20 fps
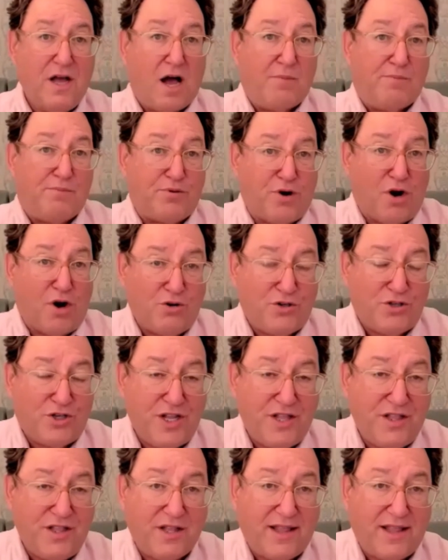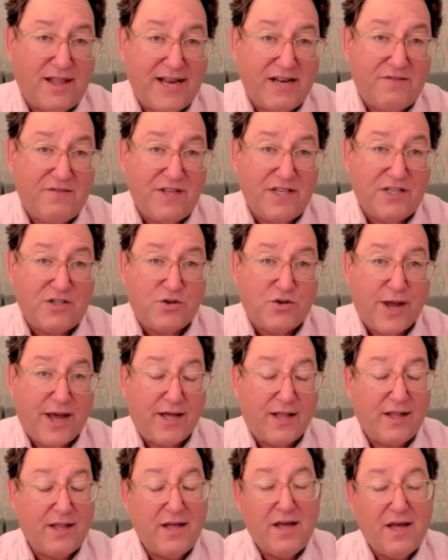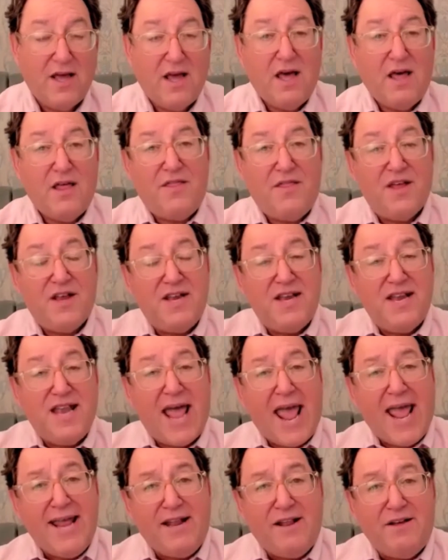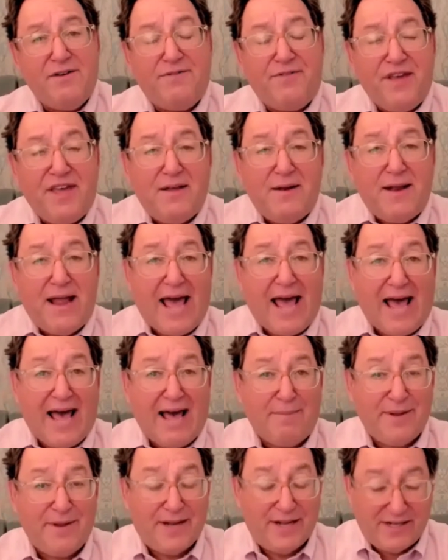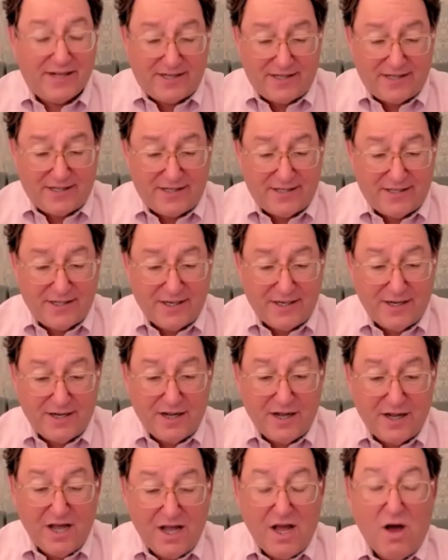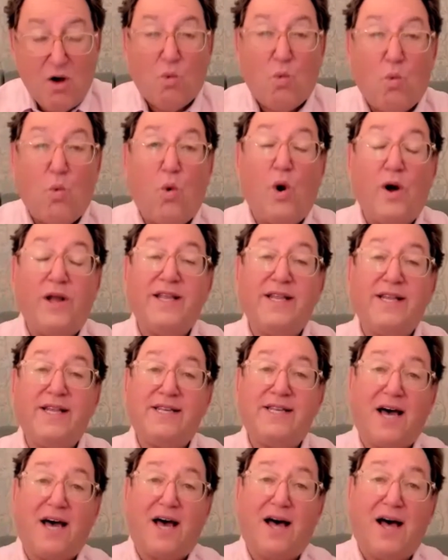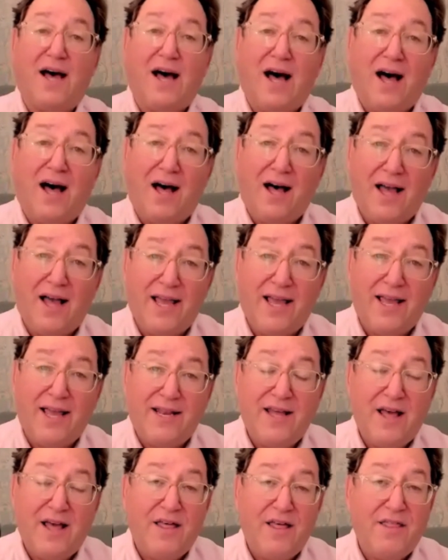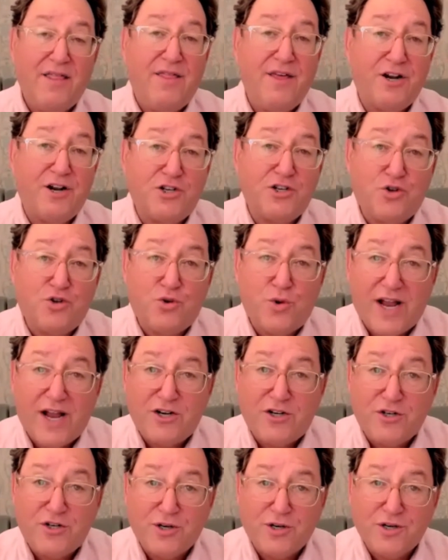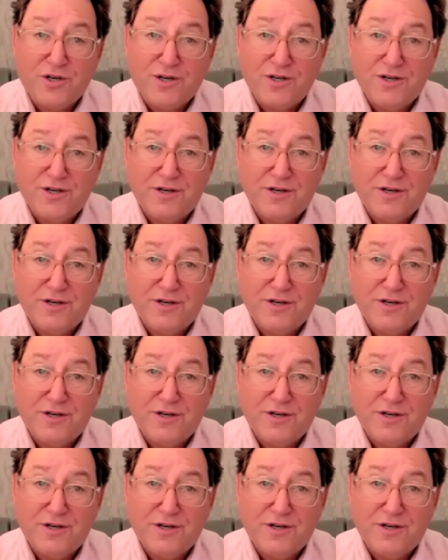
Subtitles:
approaching the land of Israel, the native inhabitants wanted to hide their treasure.